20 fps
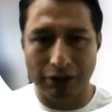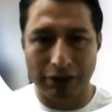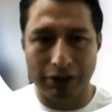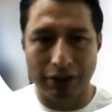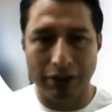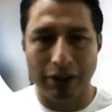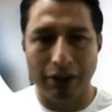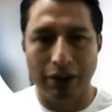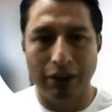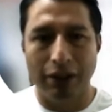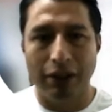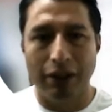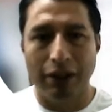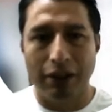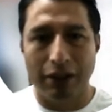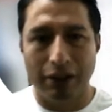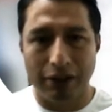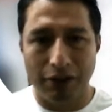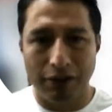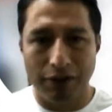The
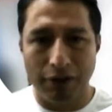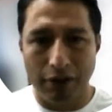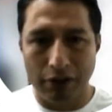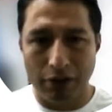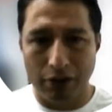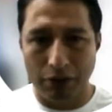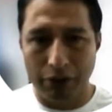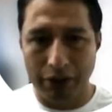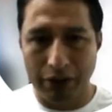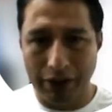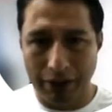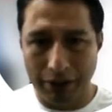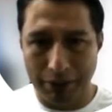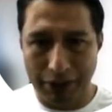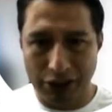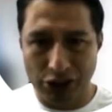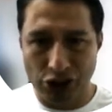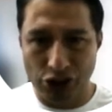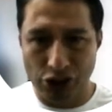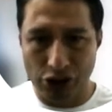following image shows the
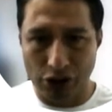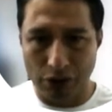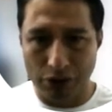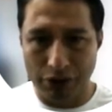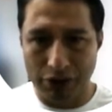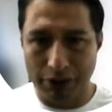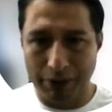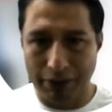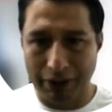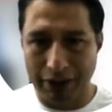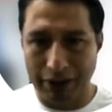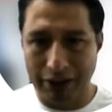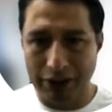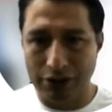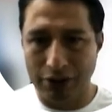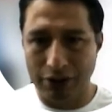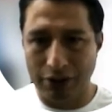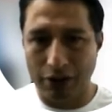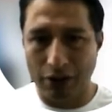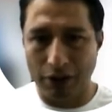variation of the
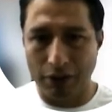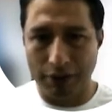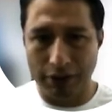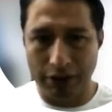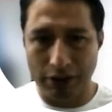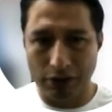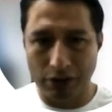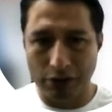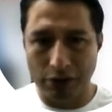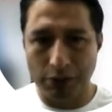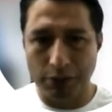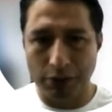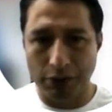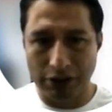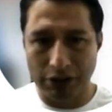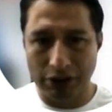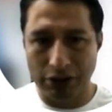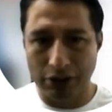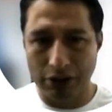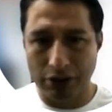sun's position through the
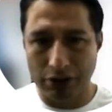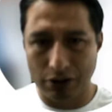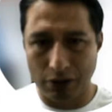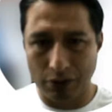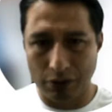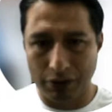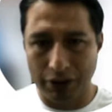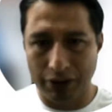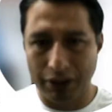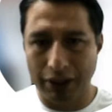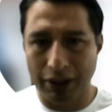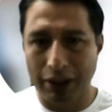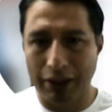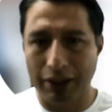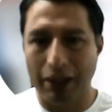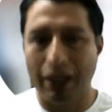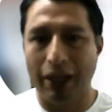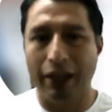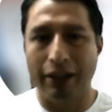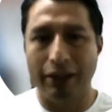year and the
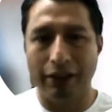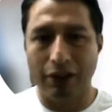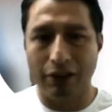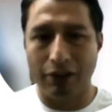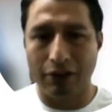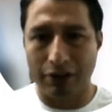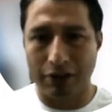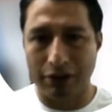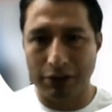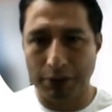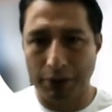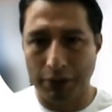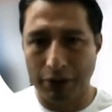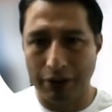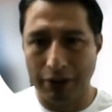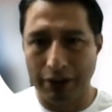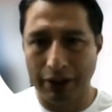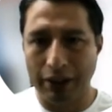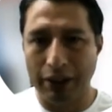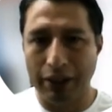corresponding
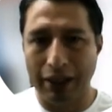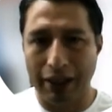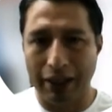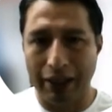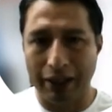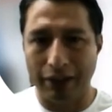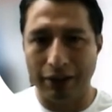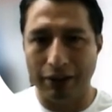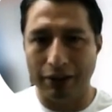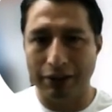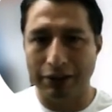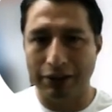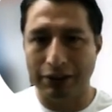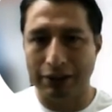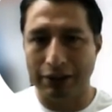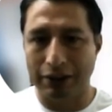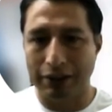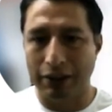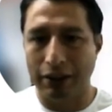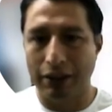angles.
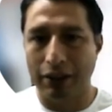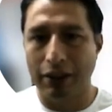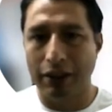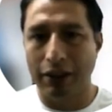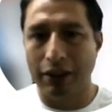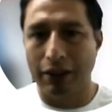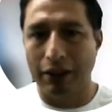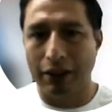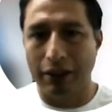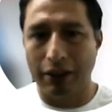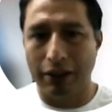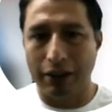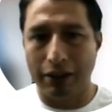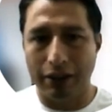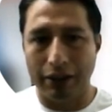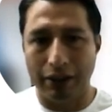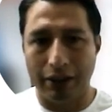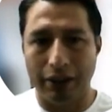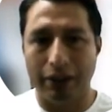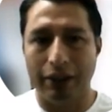The
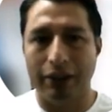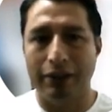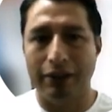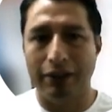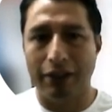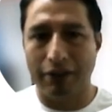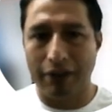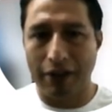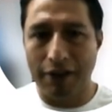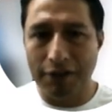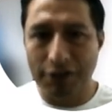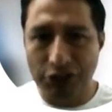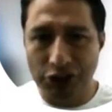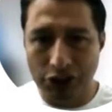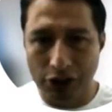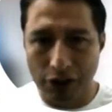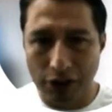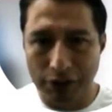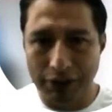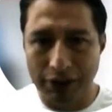graph shows the
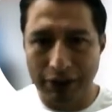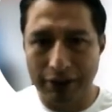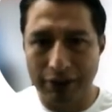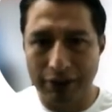trend of the